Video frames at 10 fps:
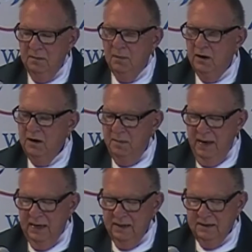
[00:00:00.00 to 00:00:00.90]

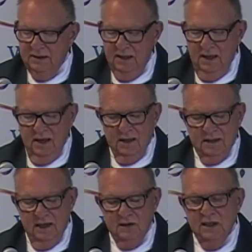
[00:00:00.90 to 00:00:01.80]
Bartimaeus
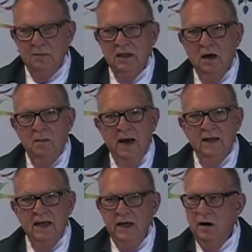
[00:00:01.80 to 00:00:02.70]
says something
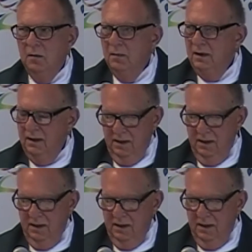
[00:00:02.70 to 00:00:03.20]
about him